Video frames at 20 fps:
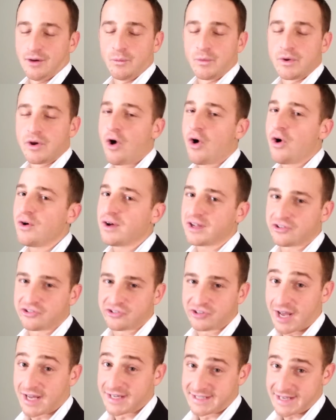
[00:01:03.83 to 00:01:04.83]
We all get
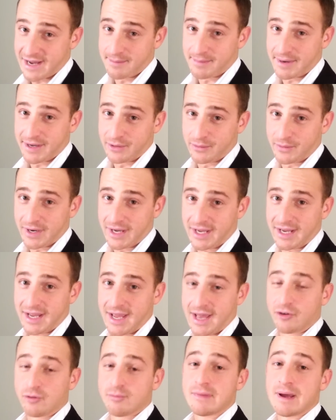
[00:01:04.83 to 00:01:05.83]
shot down, by the way,
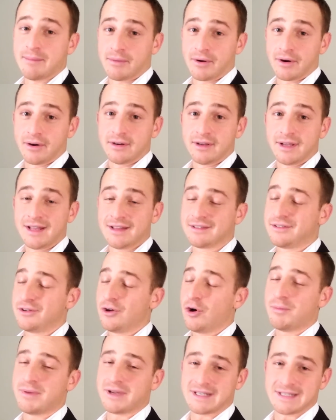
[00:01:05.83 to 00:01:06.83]
and remember, it's
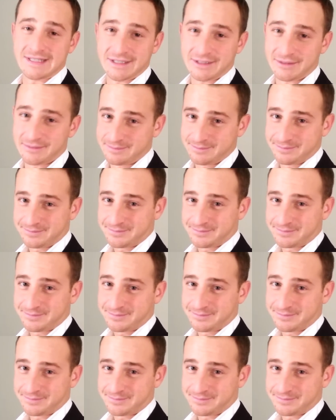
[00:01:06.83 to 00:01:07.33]
no big deal.